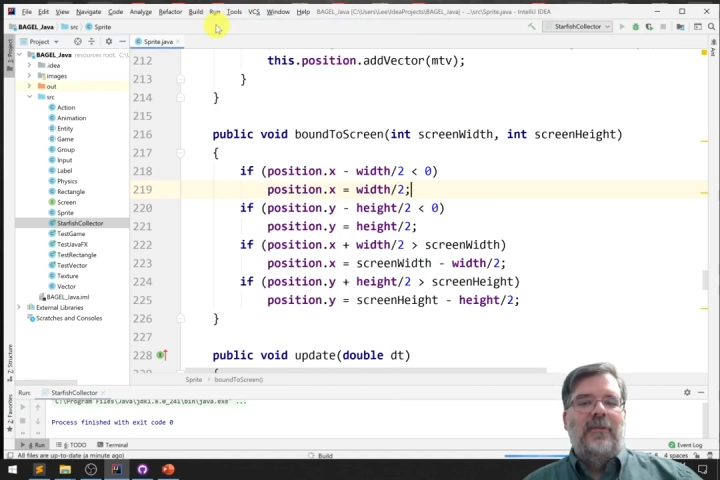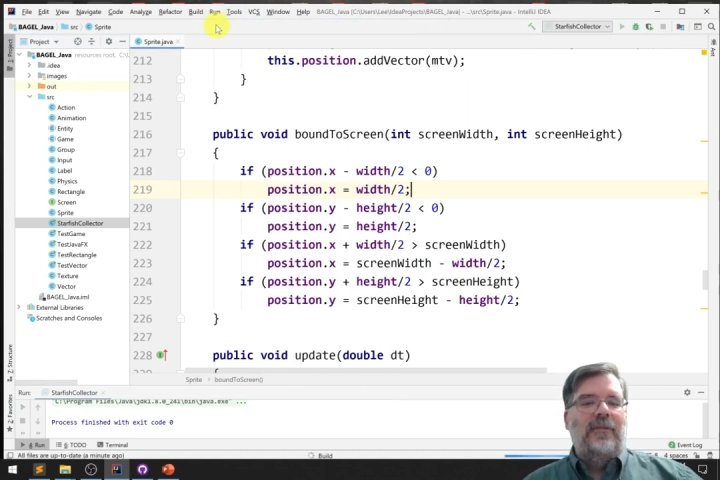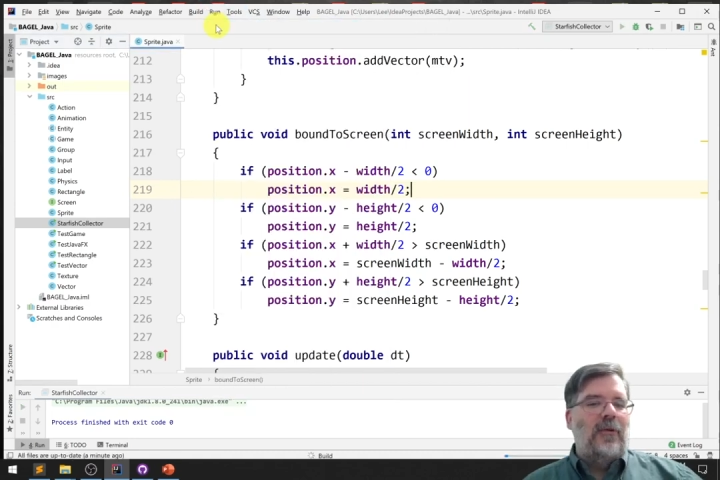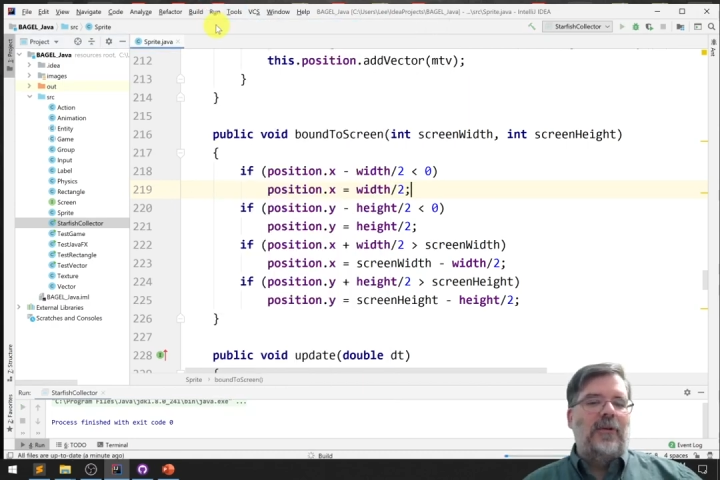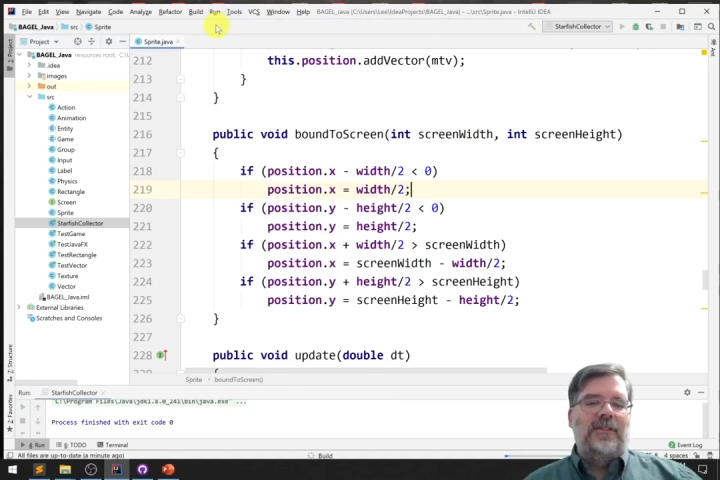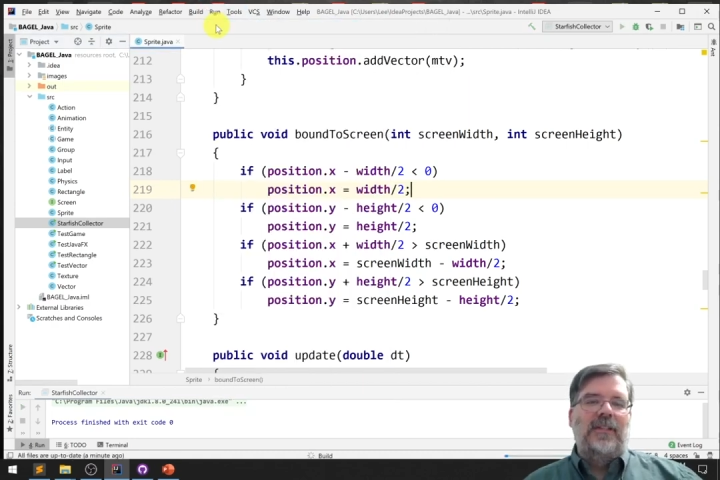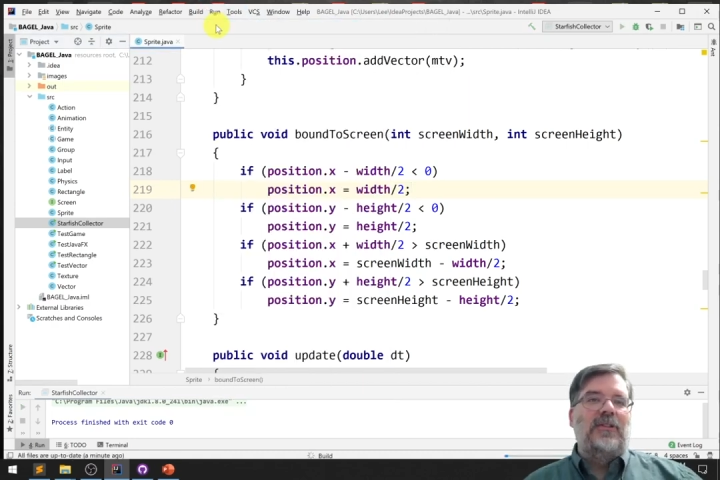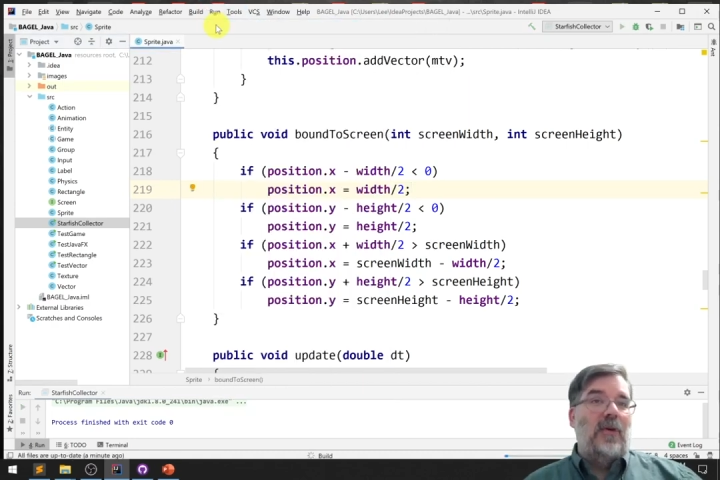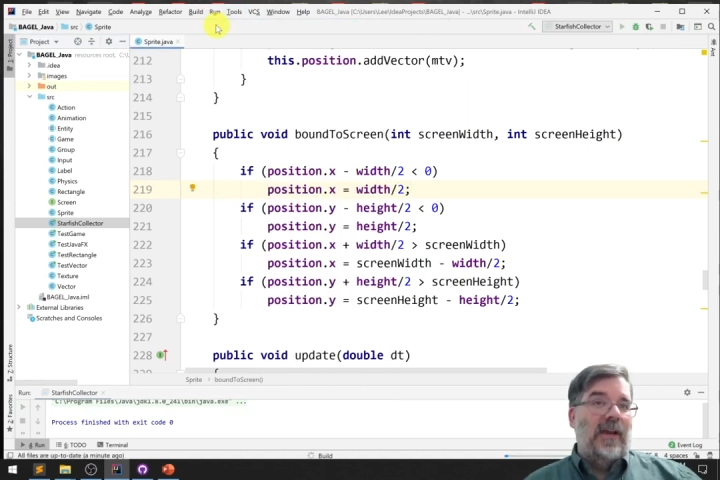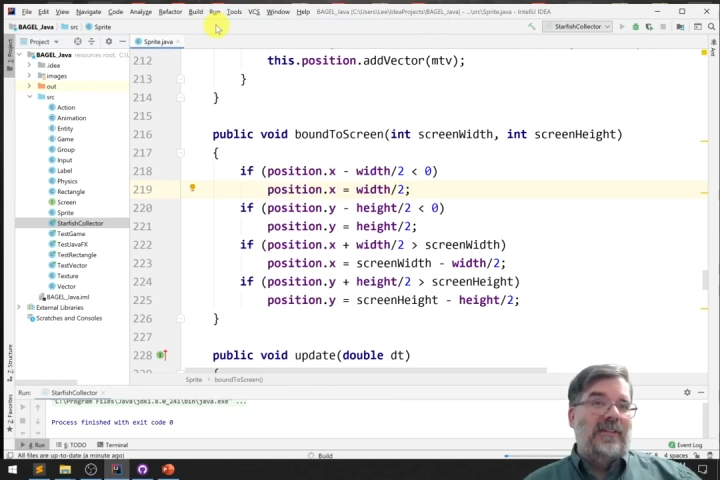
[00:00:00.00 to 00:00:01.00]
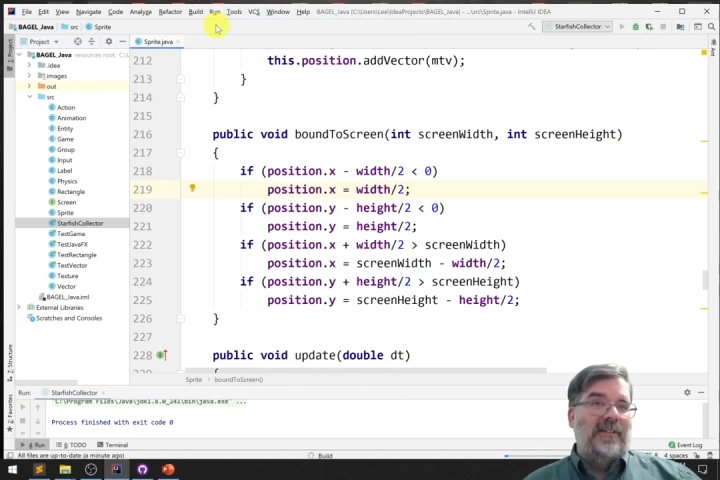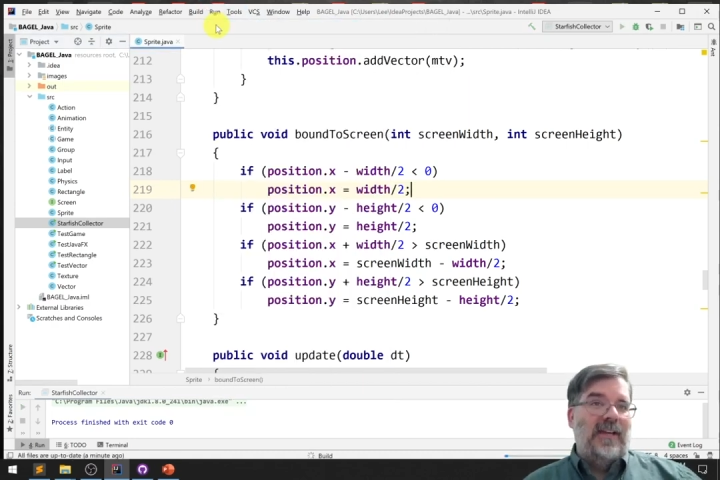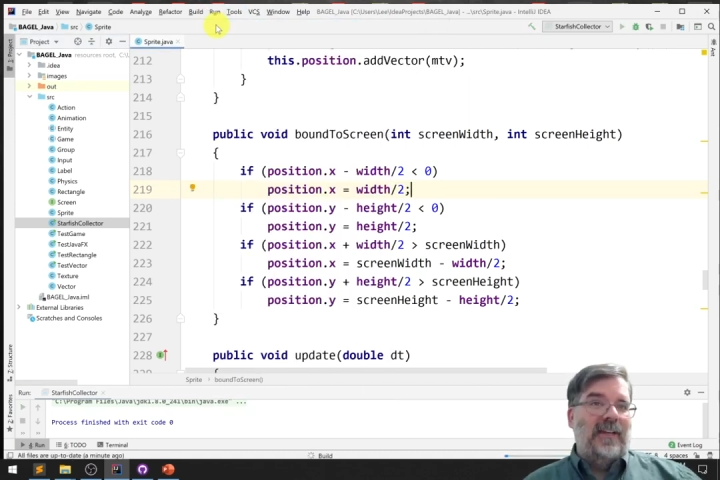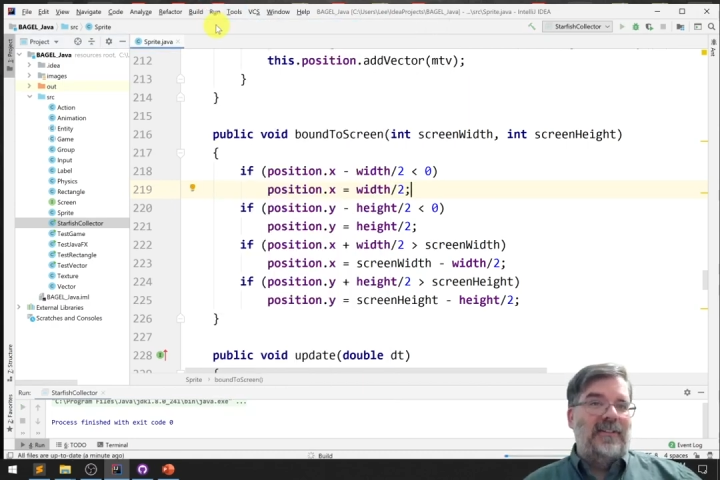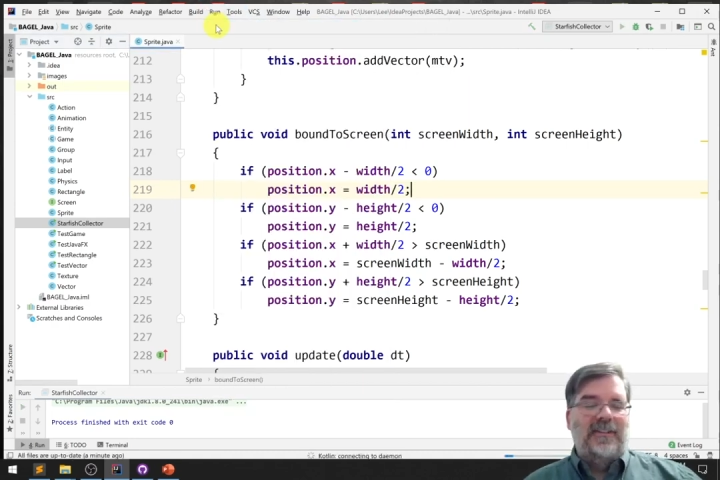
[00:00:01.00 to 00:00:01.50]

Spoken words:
Of course, let's go ahead and test.